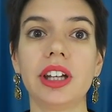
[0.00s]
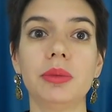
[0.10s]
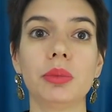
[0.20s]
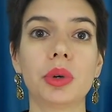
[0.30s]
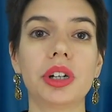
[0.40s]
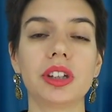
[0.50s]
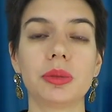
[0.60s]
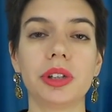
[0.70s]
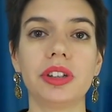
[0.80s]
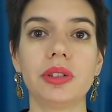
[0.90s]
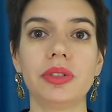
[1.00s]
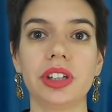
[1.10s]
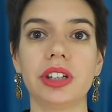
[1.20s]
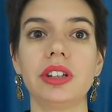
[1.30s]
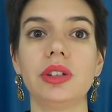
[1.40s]
and more expensive
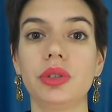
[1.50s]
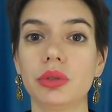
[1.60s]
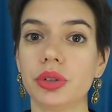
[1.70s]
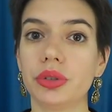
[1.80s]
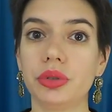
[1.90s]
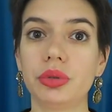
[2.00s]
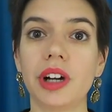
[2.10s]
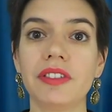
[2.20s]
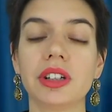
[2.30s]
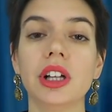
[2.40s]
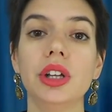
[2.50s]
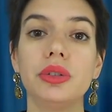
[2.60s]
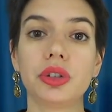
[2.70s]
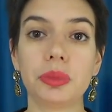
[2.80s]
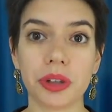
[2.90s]
ticket if you want to travel
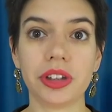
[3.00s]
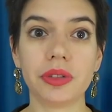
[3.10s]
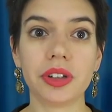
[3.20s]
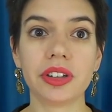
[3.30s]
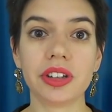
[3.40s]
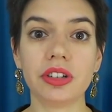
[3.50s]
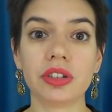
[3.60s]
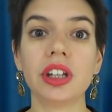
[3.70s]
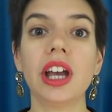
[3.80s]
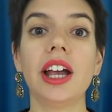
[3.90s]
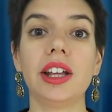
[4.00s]
to a specific station